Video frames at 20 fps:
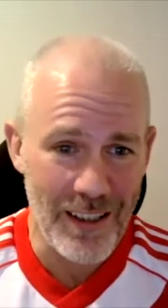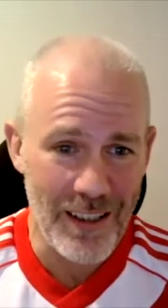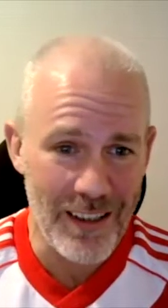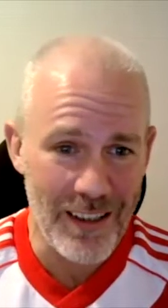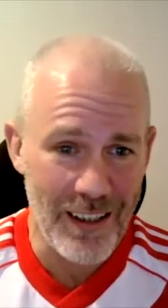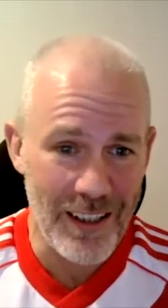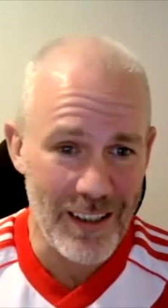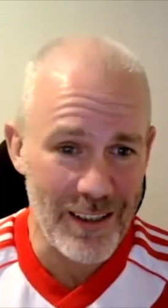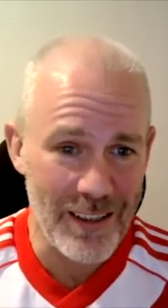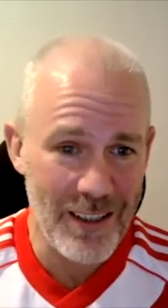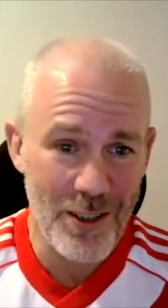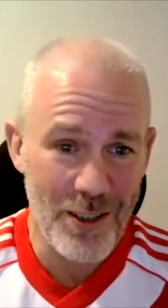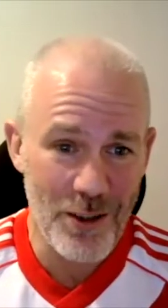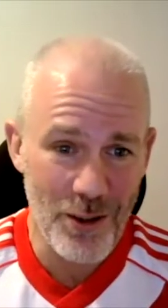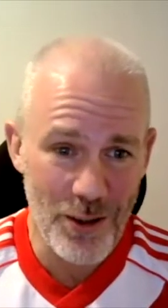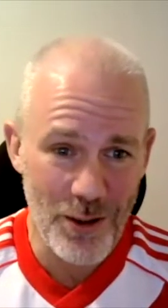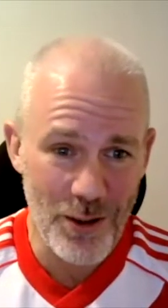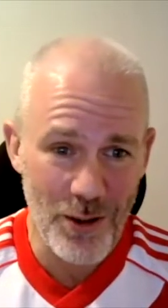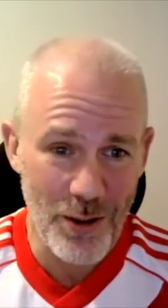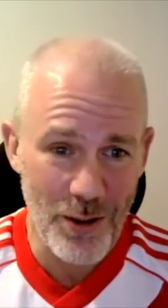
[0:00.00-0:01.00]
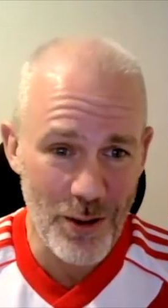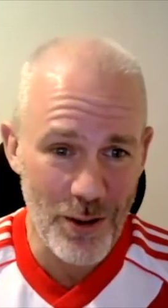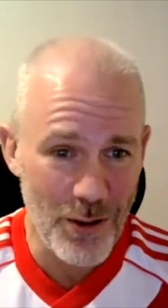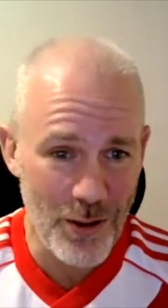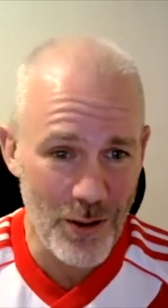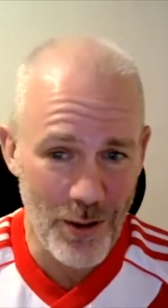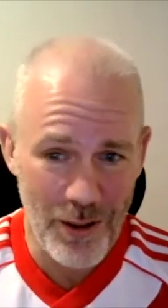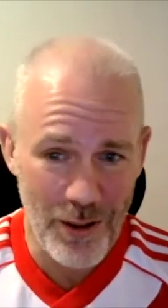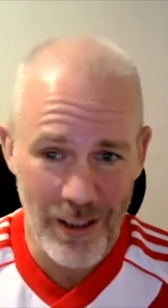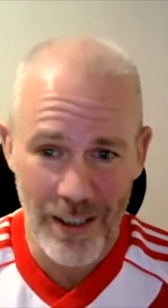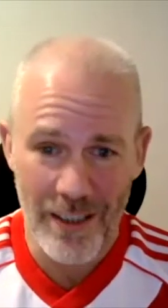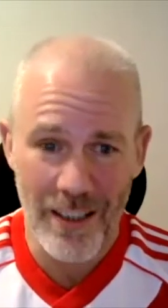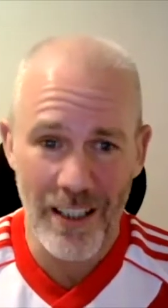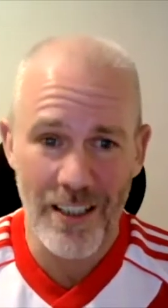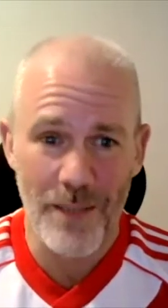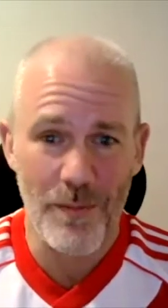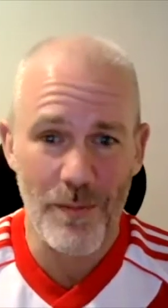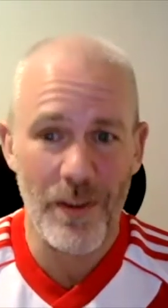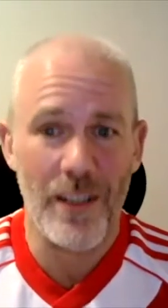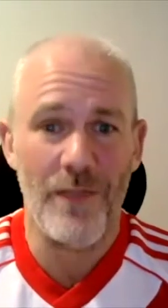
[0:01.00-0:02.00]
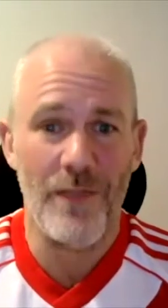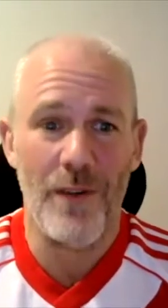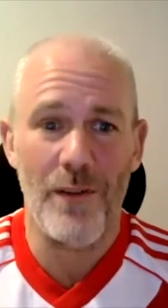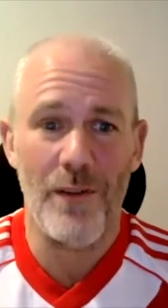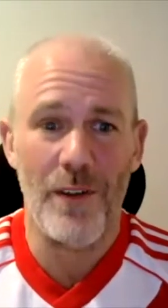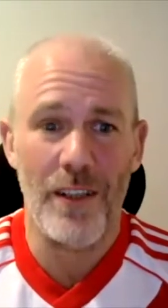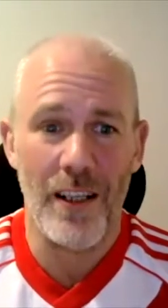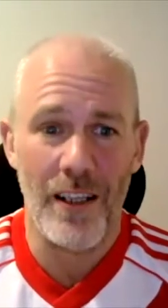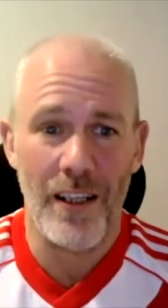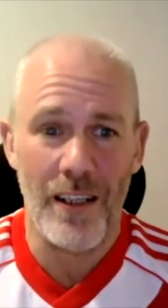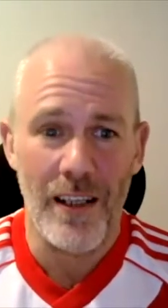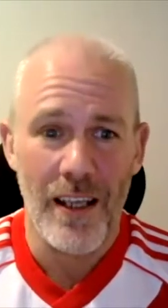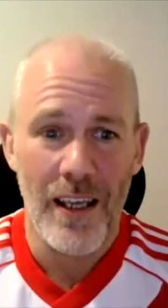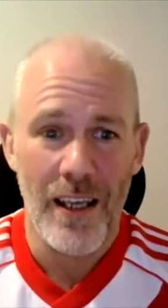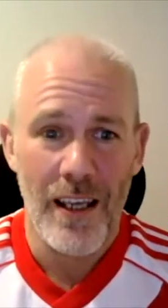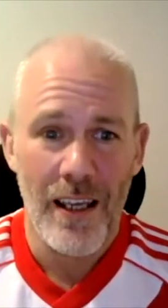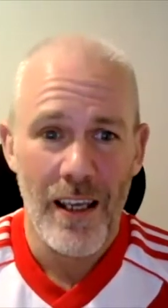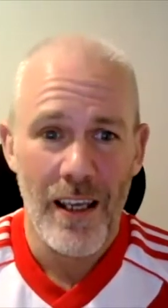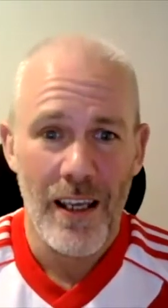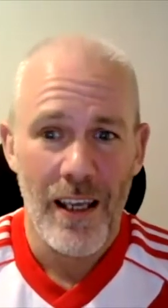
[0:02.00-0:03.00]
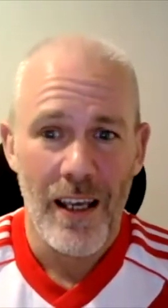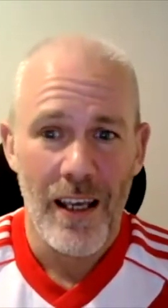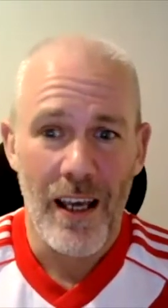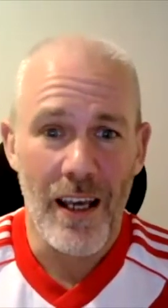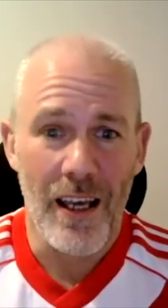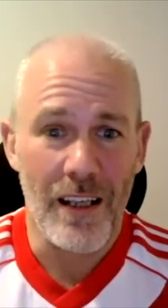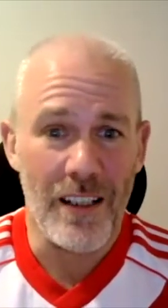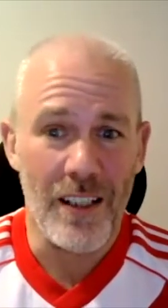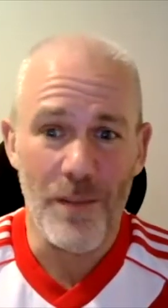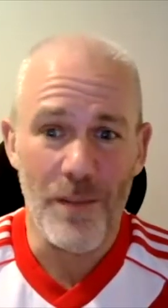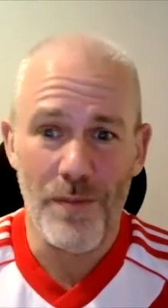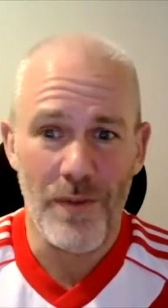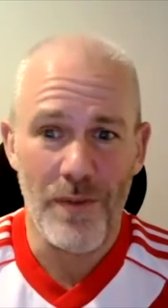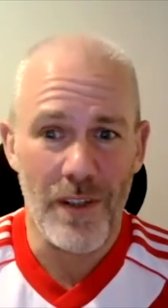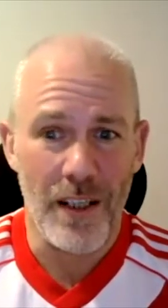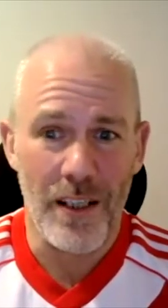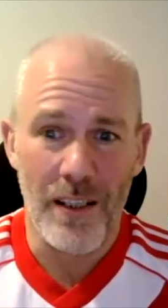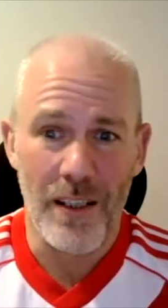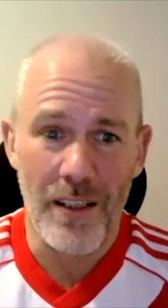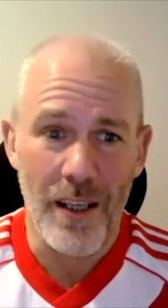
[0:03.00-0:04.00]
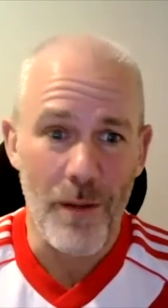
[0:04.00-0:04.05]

Like, it's not just goal scoring, it's a bit of everything. And he